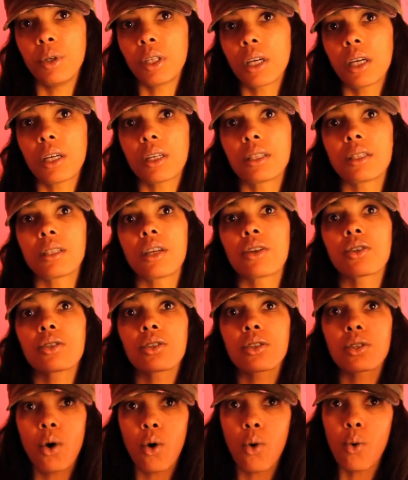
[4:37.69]
because
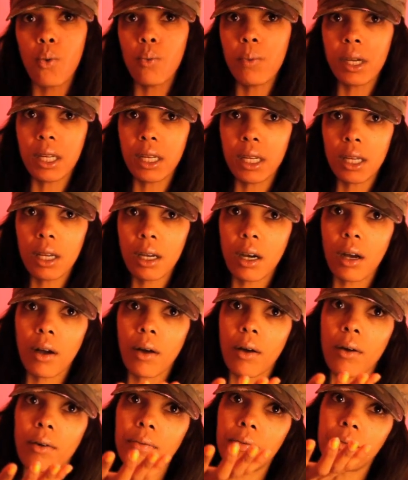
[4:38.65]
there's so many
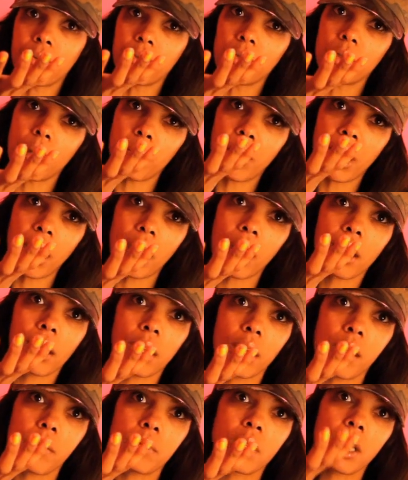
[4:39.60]
of the bad
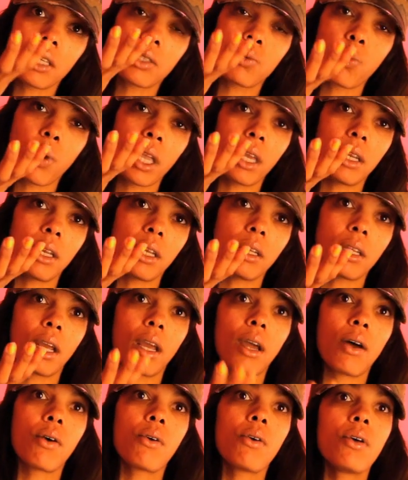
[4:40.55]
clubs that's weighing it
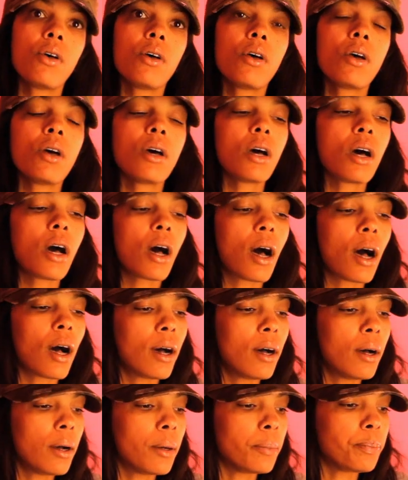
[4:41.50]
down.
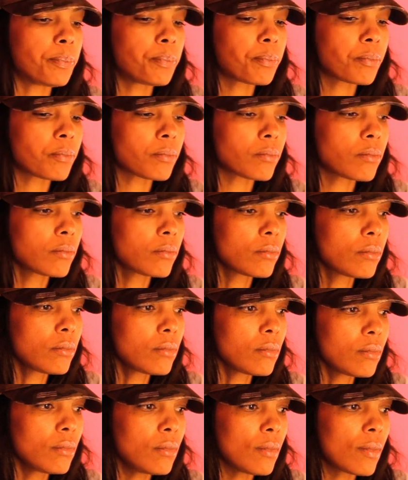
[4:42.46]
Um,
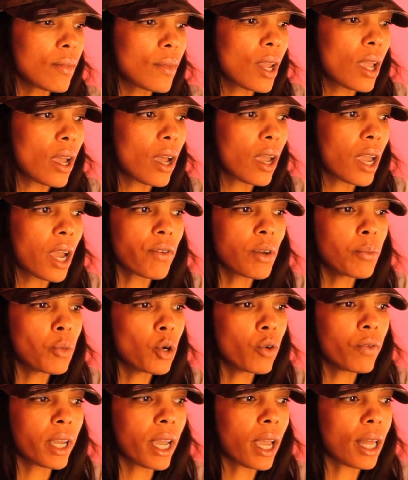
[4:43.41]
every
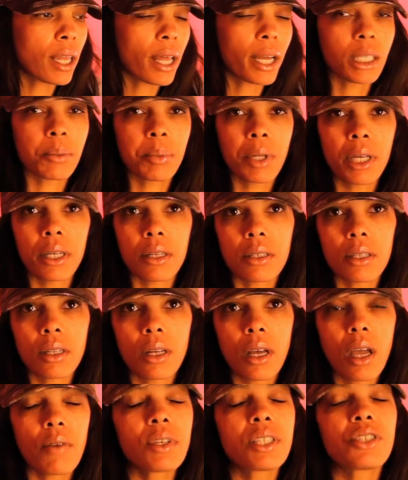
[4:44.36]
movie ain't like the Players
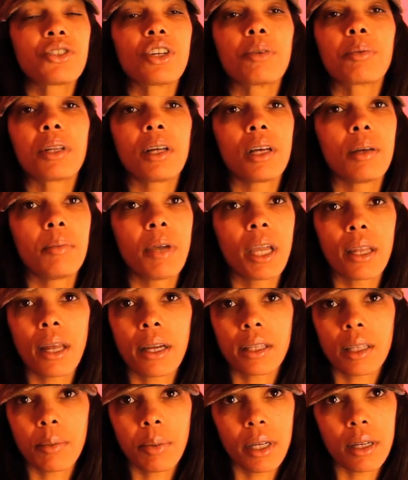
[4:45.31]
Club. Every strip club ain't
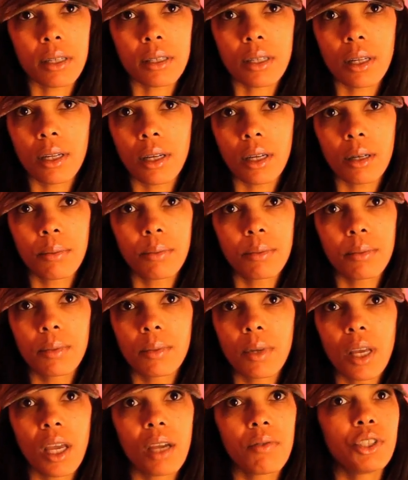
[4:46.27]
like the Players Club.
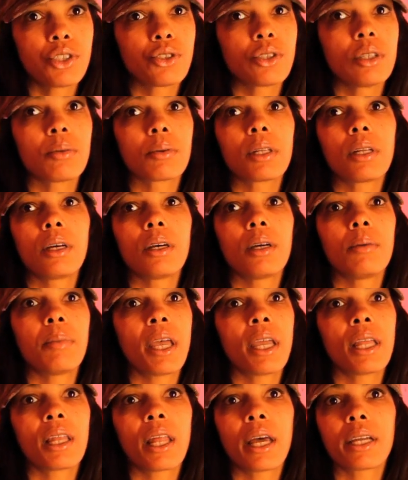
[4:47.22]
Every strip club
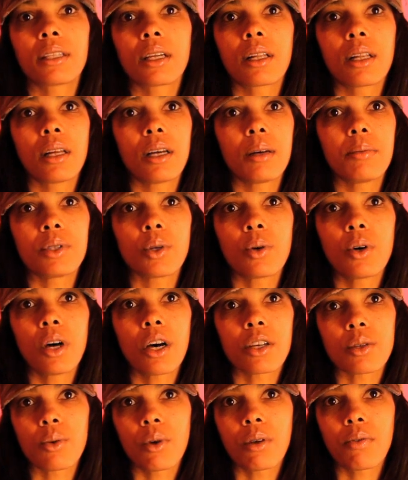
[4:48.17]
ain't like the clubs
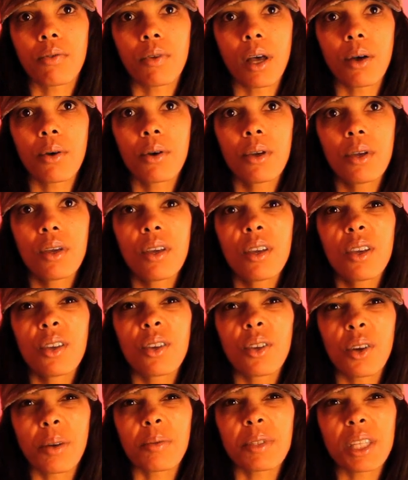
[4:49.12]
on Hustle and Flow.
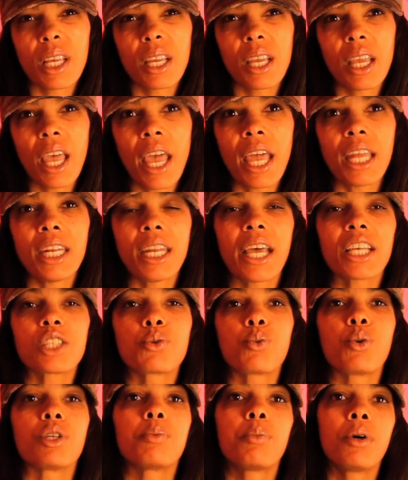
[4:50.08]
You know what I'm saying? And
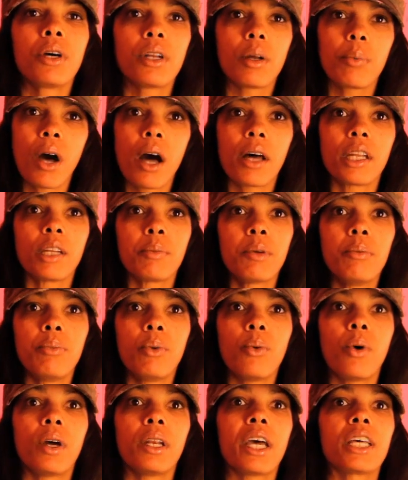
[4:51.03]
that's what's put upon the
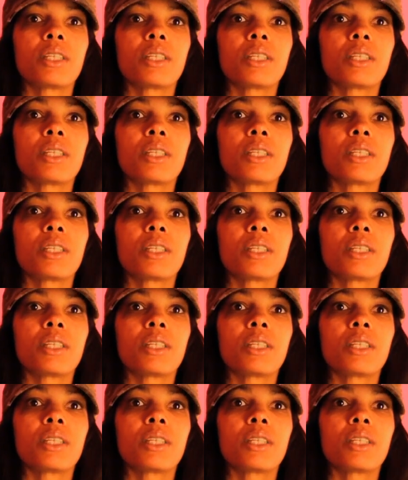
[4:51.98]
people, and